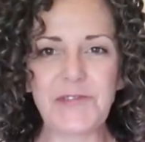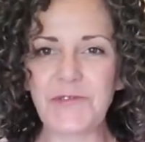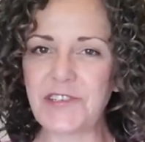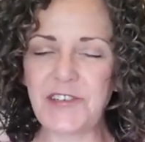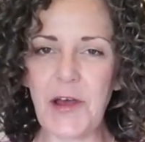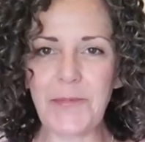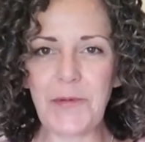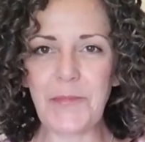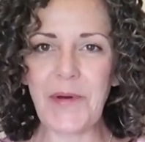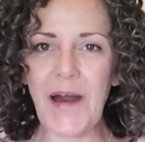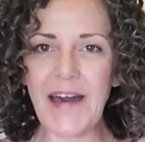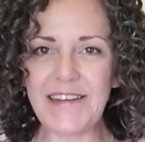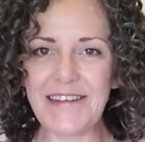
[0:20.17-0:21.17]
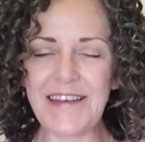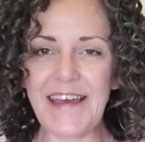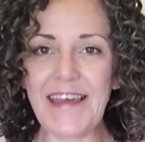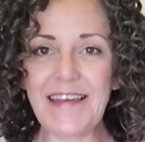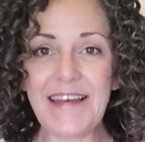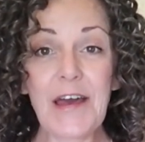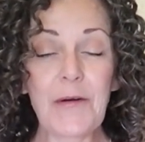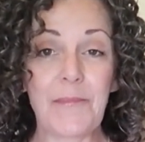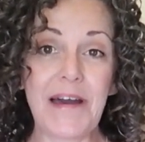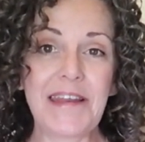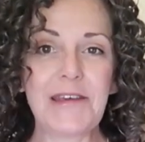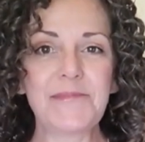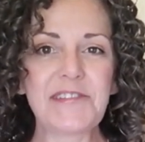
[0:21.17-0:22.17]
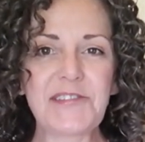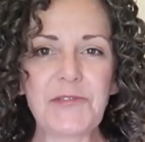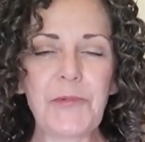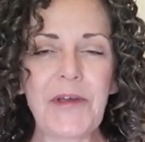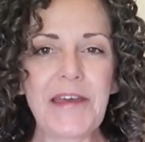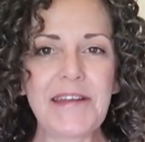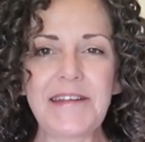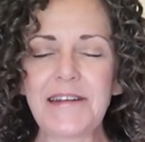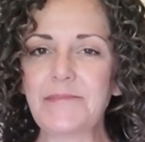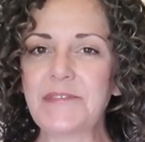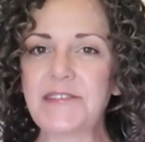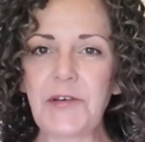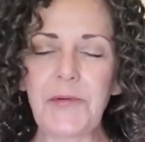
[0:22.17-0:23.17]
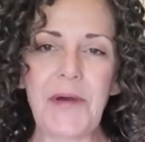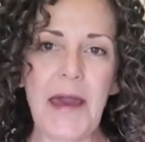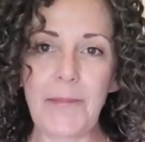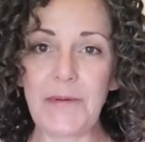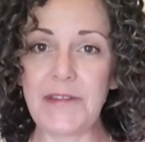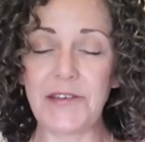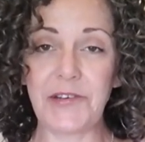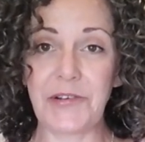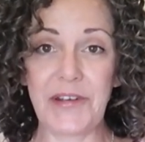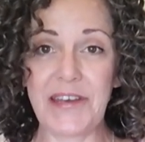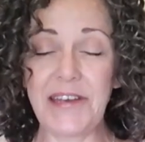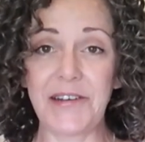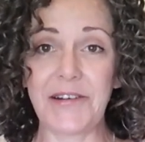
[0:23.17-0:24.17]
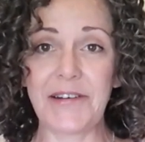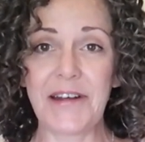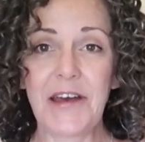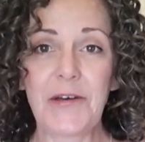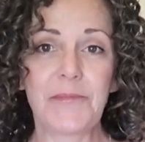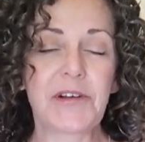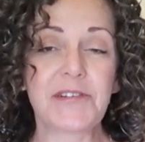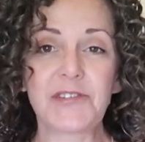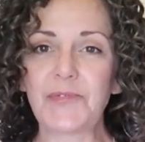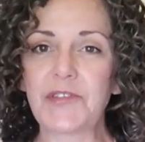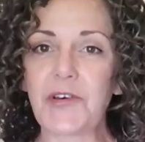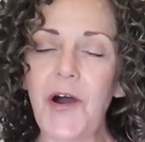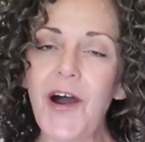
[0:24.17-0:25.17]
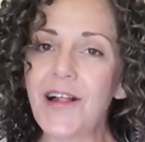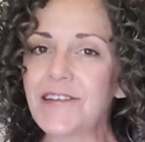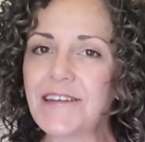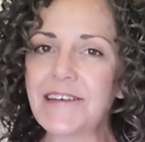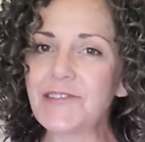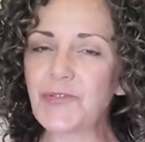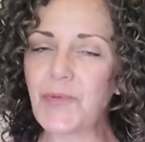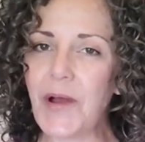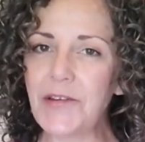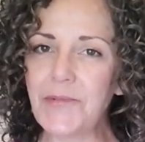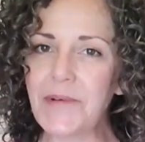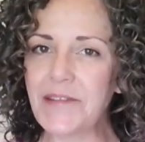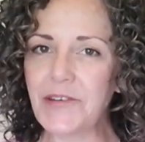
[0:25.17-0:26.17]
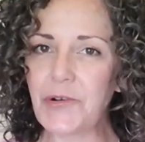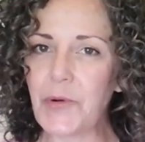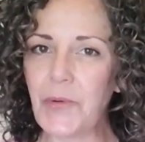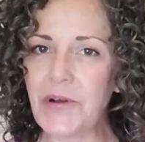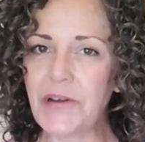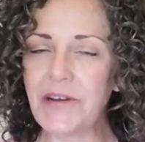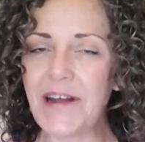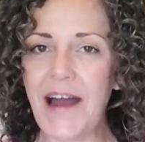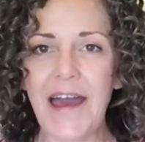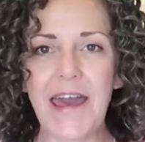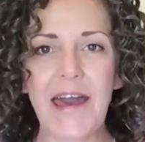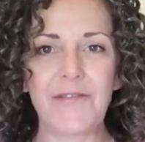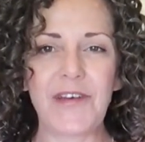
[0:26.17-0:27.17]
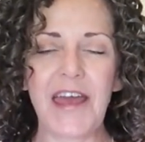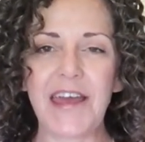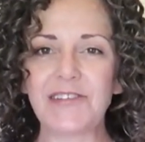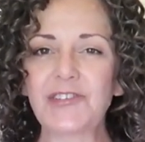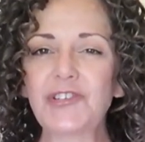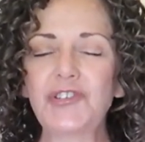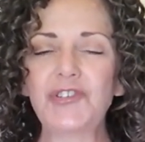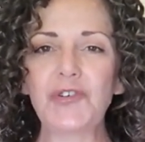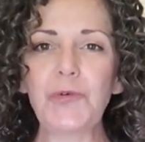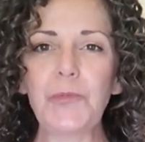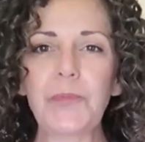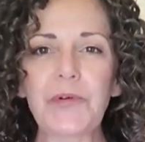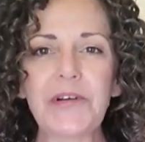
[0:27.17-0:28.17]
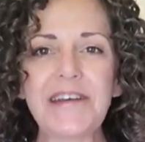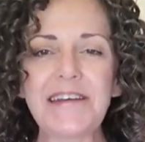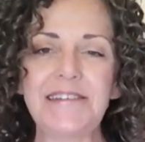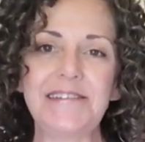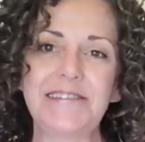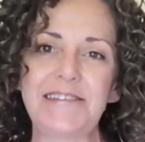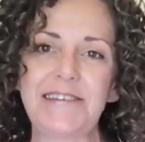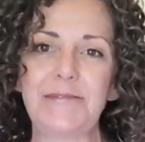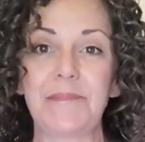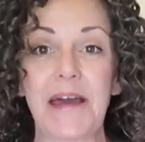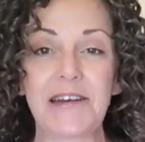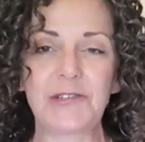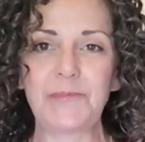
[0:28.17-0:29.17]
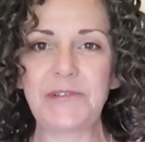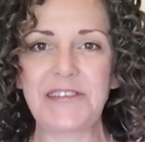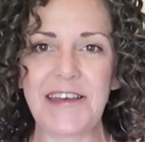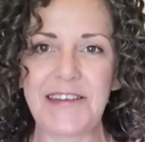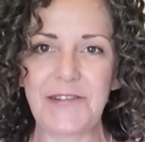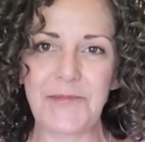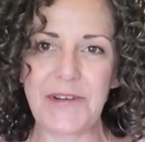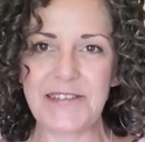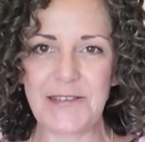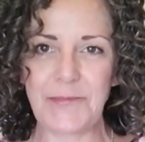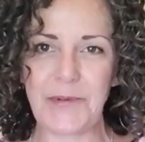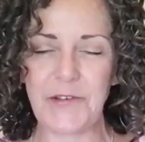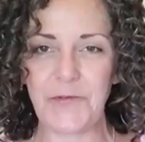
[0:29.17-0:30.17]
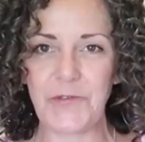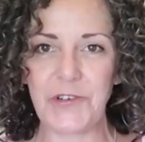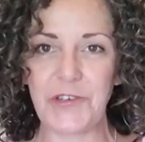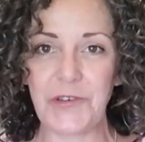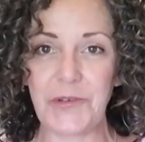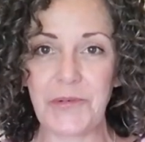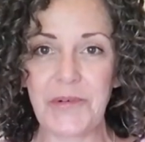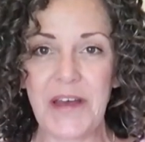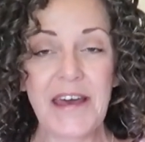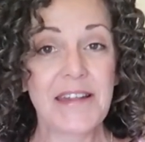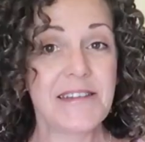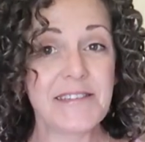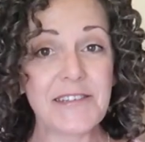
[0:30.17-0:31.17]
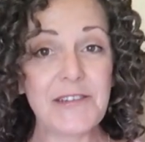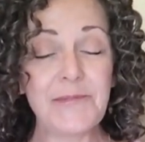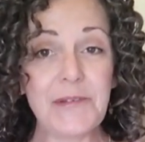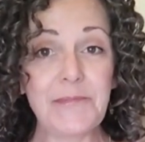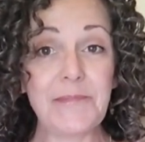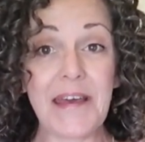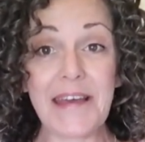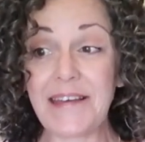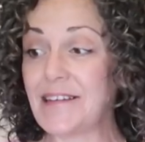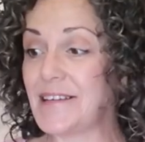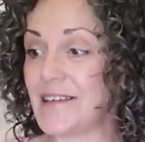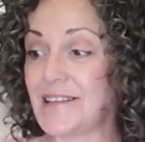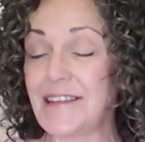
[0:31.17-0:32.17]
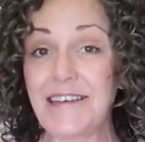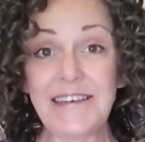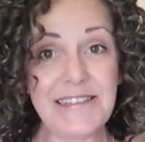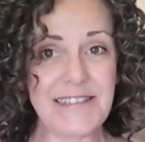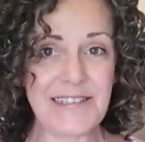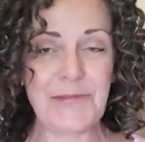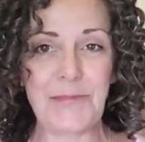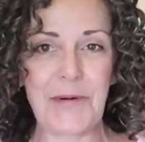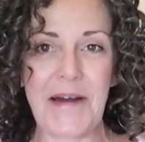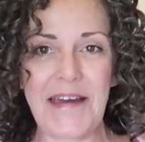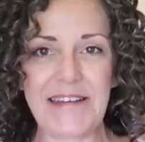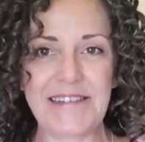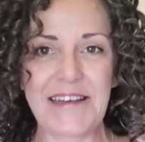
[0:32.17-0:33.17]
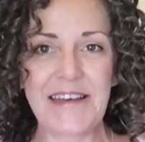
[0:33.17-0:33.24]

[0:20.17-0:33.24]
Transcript: much for stopping by today. My name is Lou Ann, and I'm so happy that you're here because with the holidays right around the corner, I have a super easy mashed potato recipe for you that's going to be made in the Instapot.